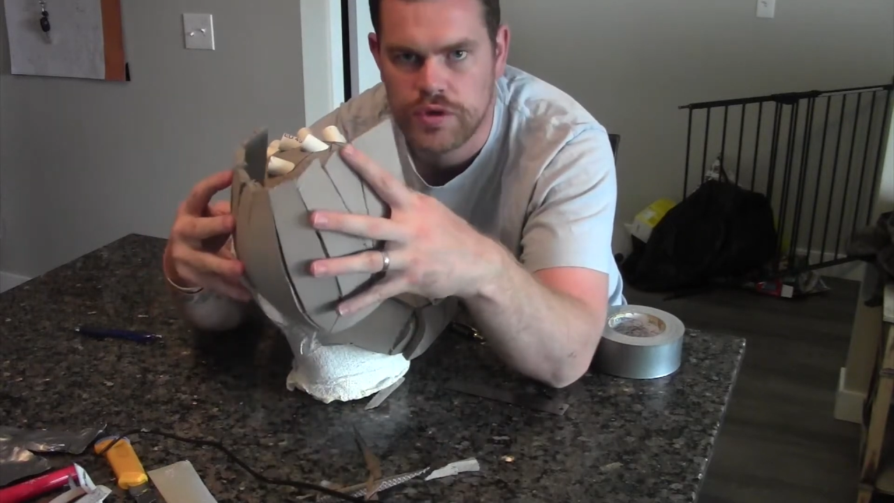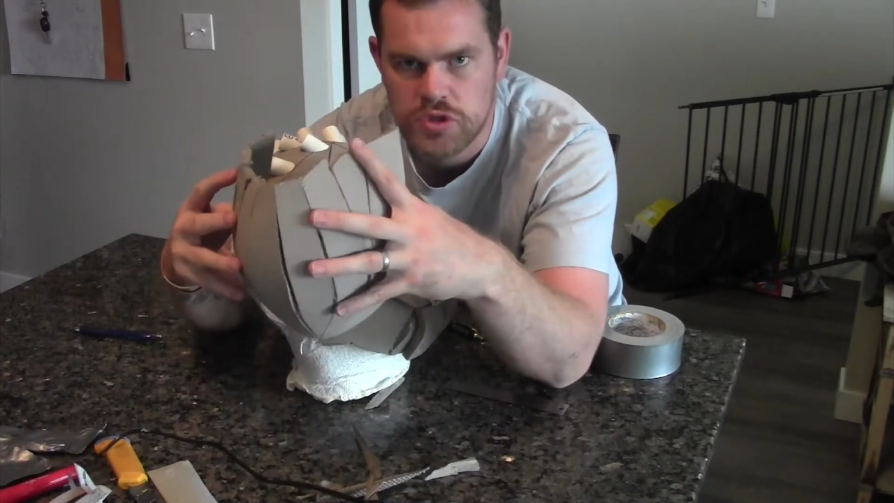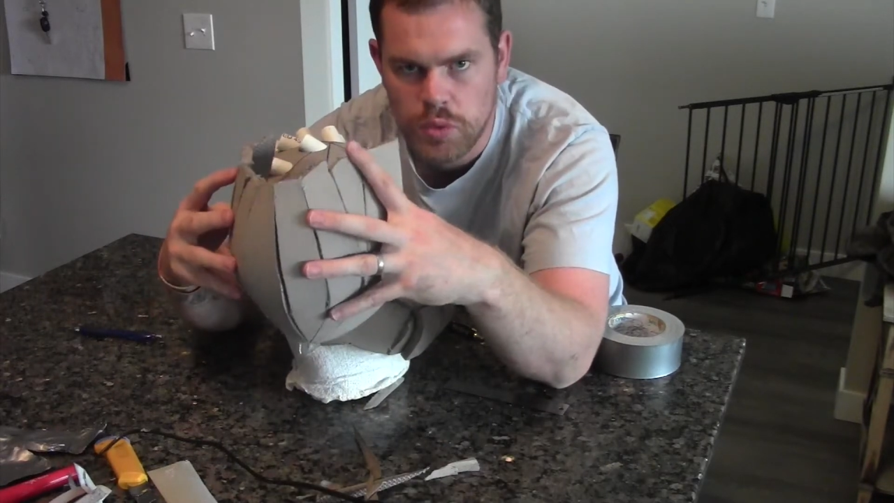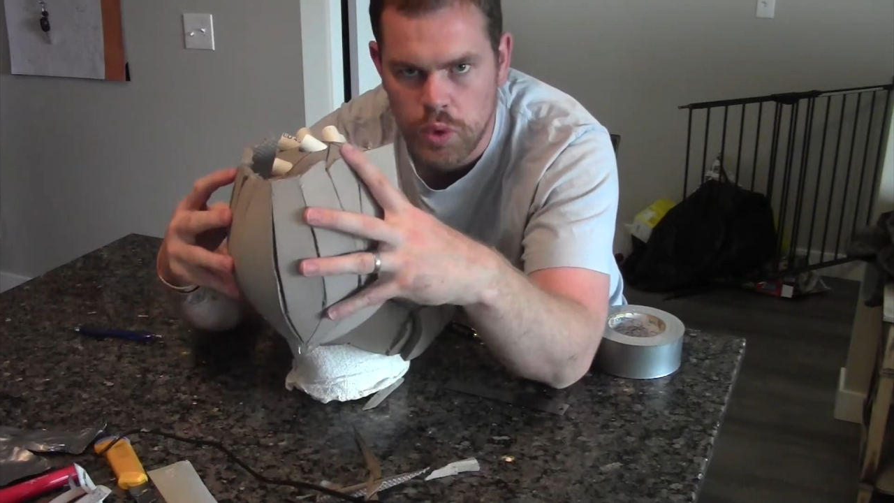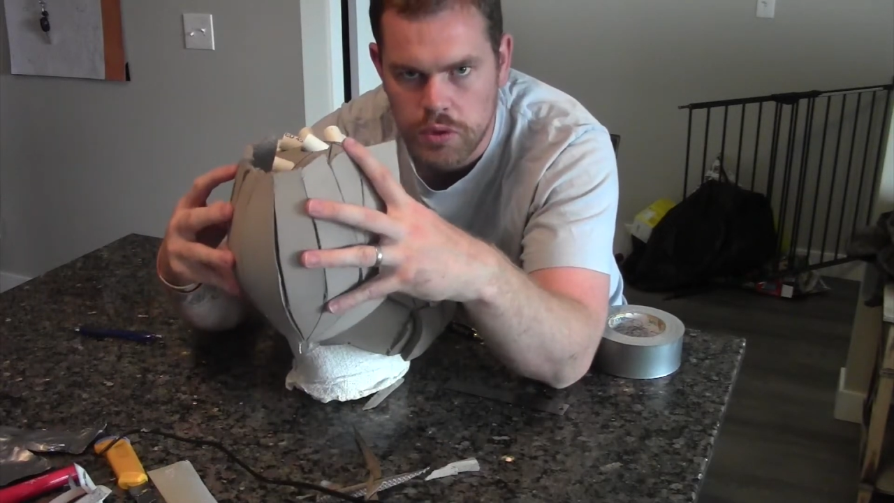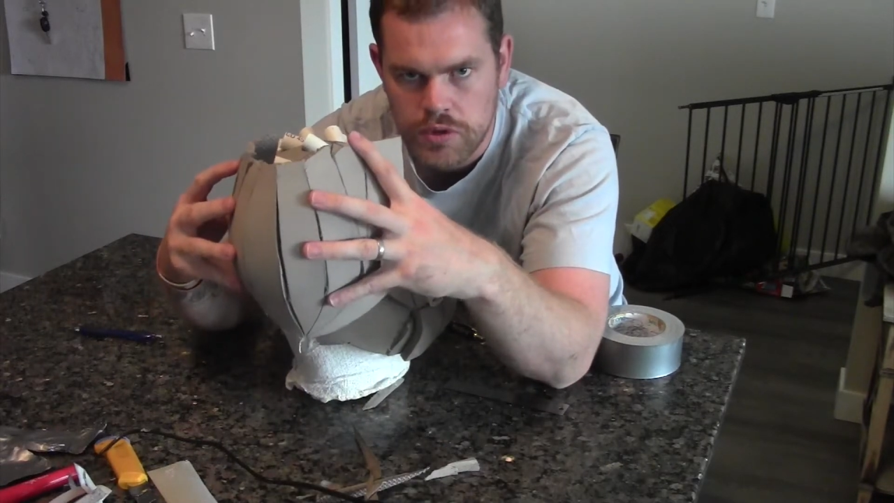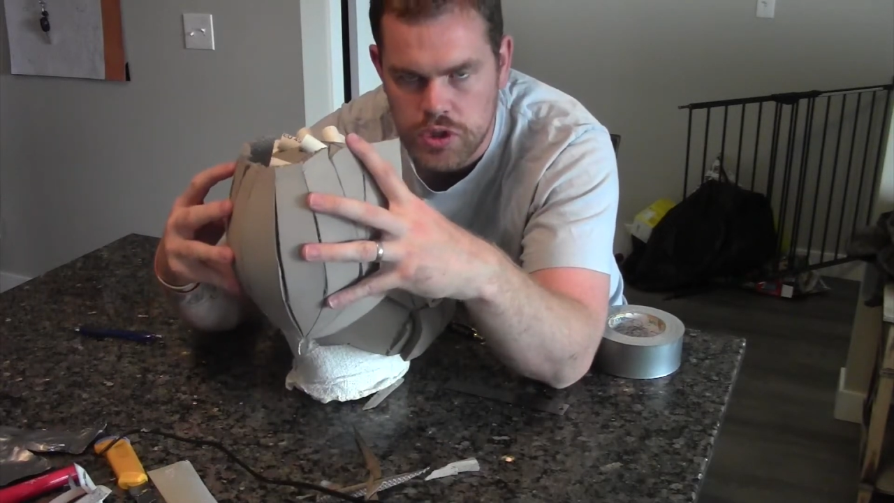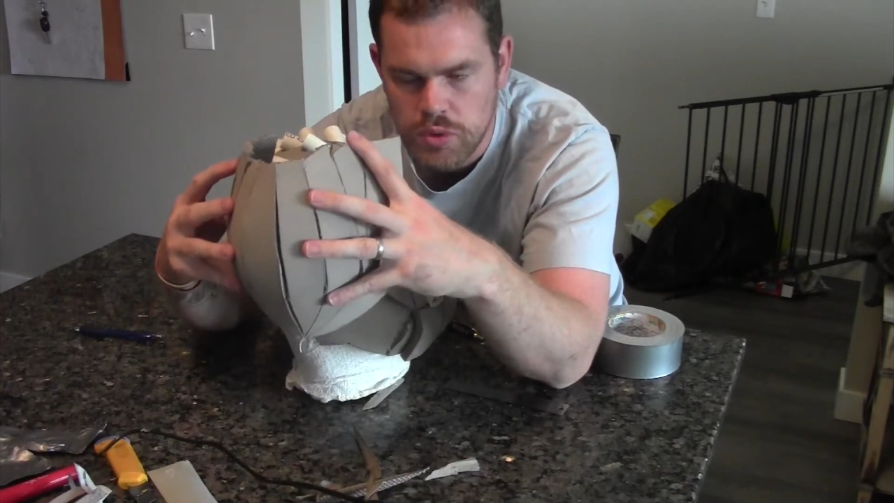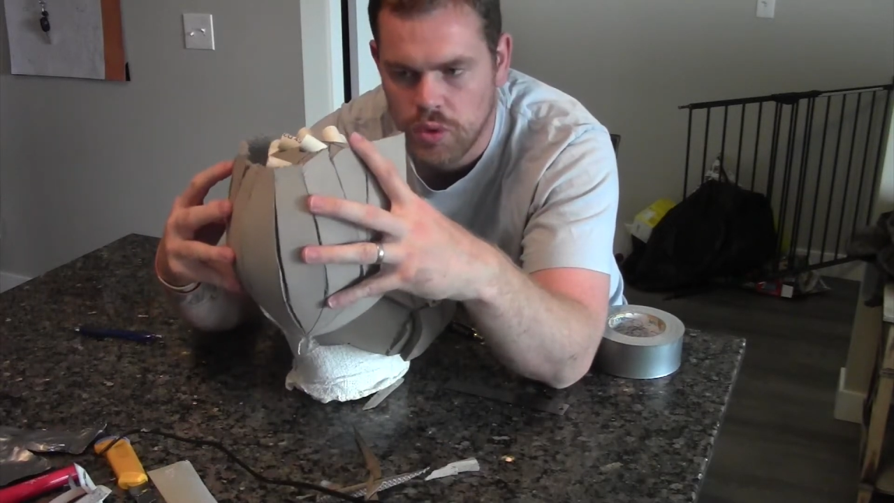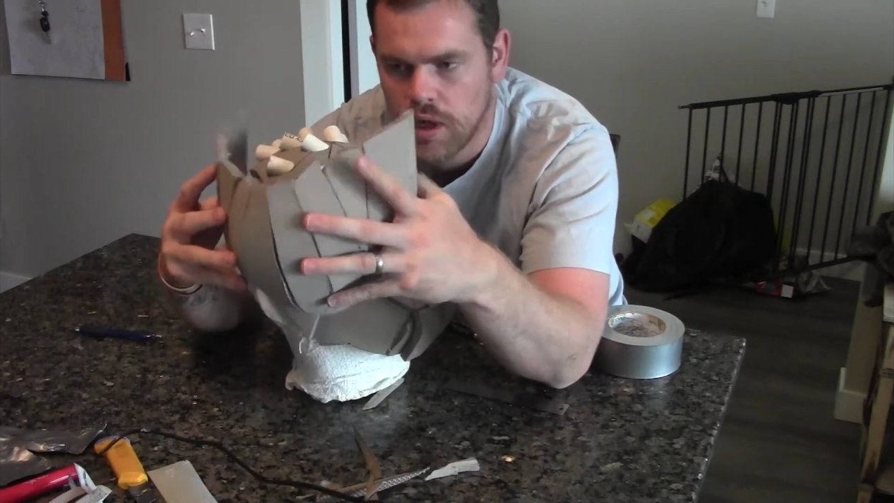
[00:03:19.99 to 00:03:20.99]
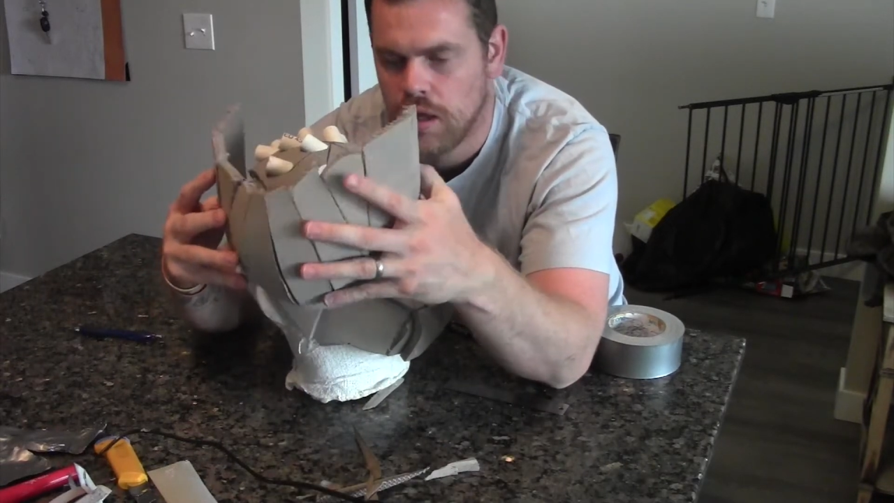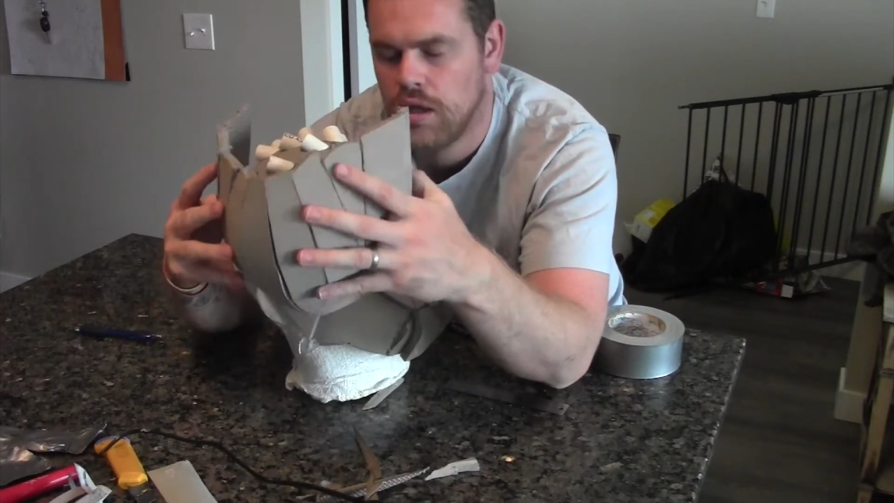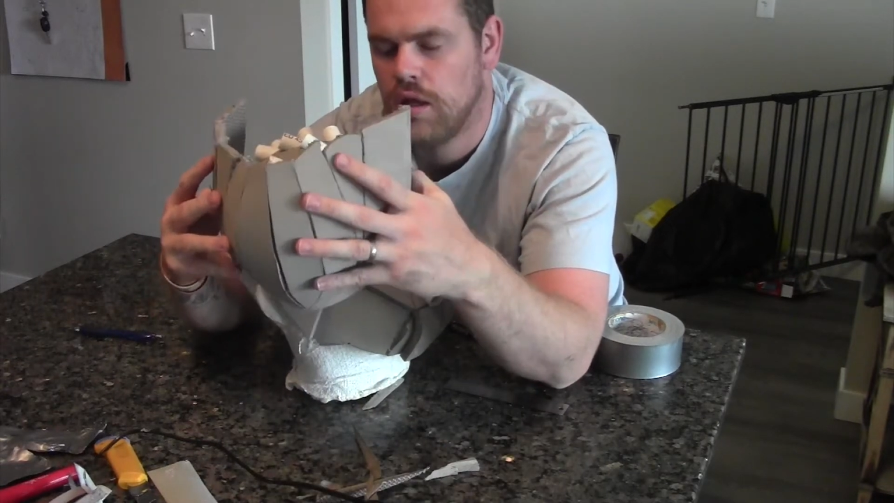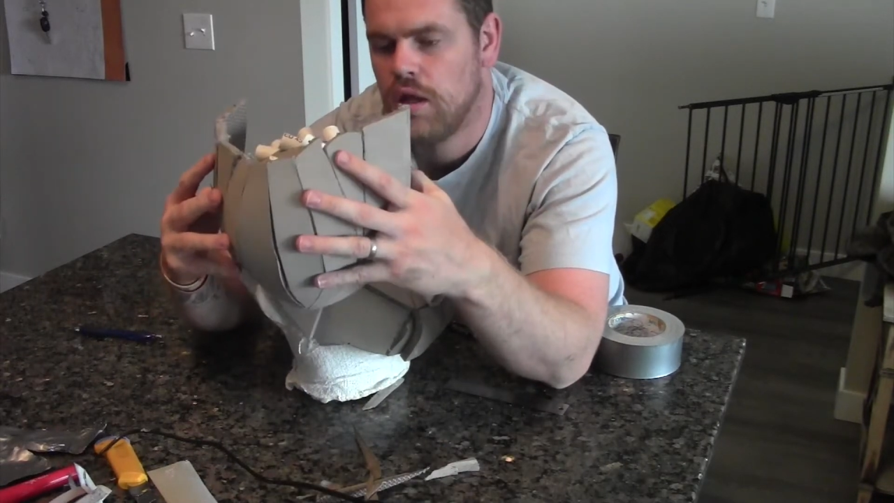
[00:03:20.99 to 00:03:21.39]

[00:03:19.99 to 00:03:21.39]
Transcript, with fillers: and smaller and smaller.